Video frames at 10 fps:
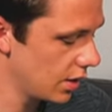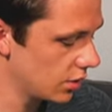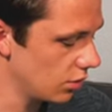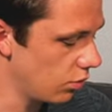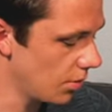
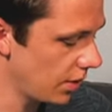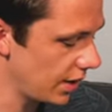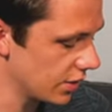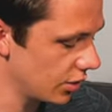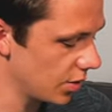So one
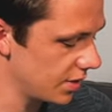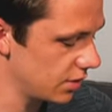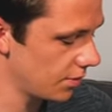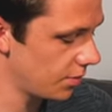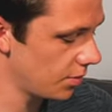player is going to come
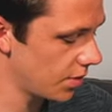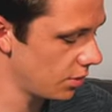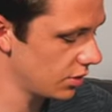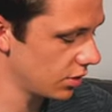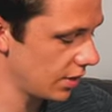into the front
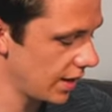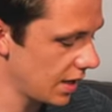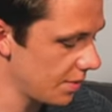post, okay?